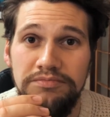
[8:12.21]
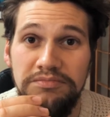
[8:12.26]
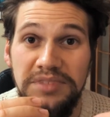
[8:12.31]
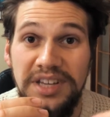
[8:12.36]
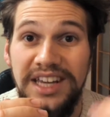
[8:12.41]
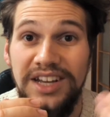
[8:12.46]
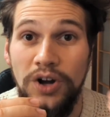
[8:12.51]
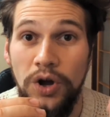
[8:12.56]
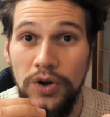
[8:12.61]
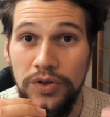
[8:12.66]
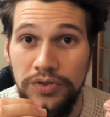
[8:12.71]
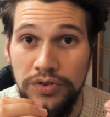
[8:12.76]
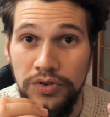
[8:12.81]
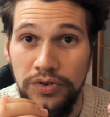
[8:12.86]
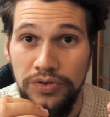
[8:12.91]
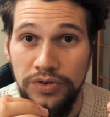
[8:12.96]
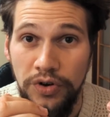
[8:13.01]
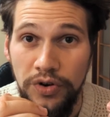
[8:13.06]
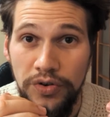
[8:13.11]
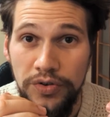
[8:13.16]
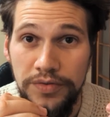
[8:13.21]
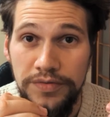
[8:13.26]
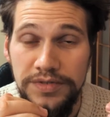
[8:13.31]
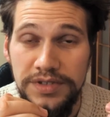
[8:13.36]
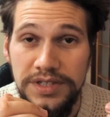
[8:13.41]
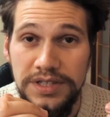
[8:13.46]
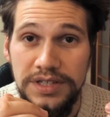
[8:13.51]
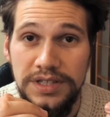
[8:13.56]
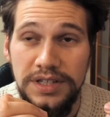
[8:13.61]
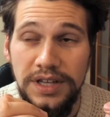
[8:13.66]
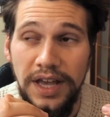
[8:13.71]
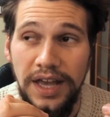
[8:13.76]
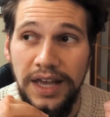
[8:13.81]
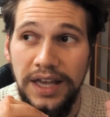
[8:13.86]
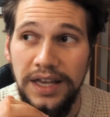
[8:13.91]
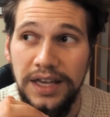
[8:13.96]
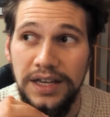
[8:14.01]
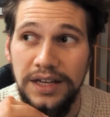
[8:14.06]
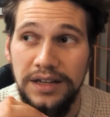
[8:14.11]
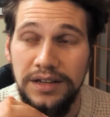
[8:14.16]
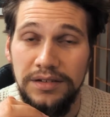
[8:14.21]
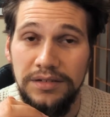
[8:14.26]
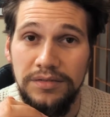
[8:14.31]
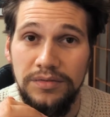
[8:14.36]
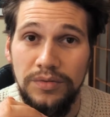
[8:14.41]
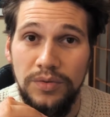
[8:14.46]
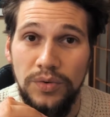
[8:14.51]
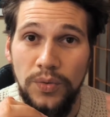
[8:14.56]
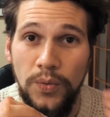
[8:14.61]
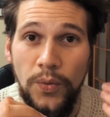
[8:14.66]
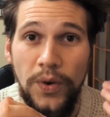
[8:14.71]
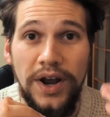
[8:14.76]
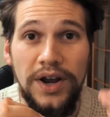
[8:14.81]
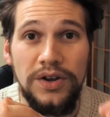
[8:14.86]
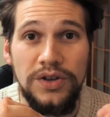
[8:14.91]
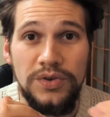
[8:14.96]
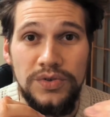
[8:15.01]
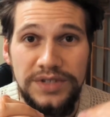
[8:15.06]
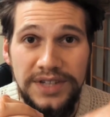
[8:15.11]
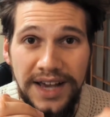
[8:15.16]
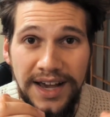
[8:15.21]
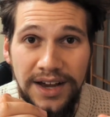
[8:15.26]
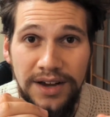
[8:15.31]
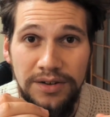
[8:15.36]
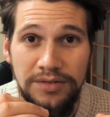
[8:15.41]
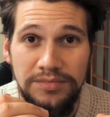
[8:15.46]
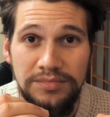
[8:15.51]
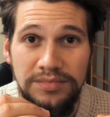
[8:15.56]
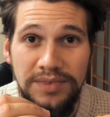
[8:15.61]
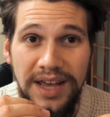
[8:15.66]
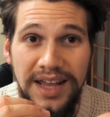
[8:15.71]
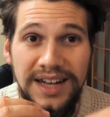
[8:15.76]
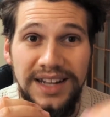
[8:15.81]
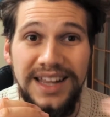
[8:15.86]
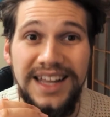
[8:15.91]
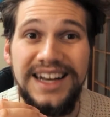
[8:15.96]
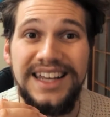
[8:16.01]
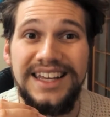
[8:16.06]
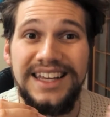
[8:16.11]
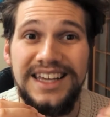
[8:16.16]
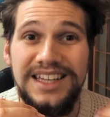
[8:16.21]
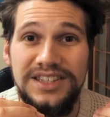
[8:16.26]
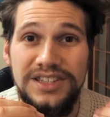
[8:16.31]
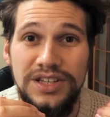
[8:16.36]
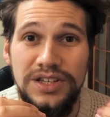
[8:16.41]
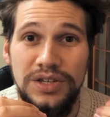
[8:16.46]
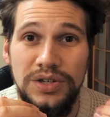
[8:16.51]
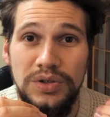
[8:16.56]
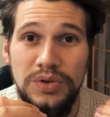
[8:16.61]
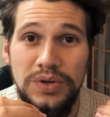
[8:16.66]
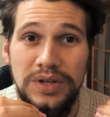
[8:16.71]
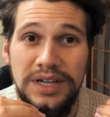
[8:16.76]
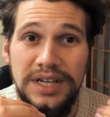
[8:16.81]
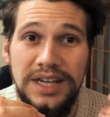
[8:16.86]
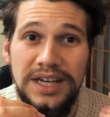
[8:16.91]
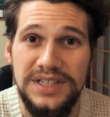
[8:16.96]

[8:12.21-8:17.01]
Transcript: get on your nerves and wear you down and let it get to you,